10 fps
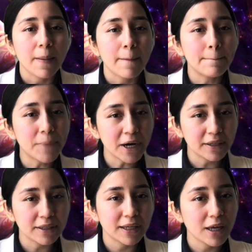But
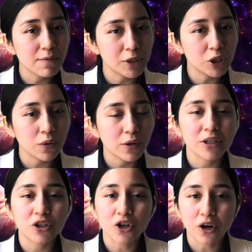in between
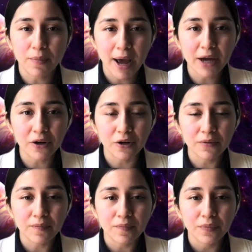this dark matter,
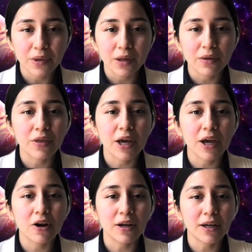
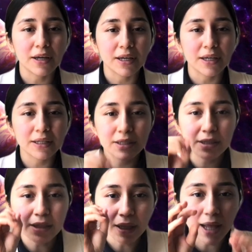there is
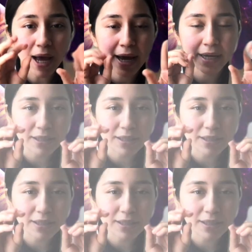light.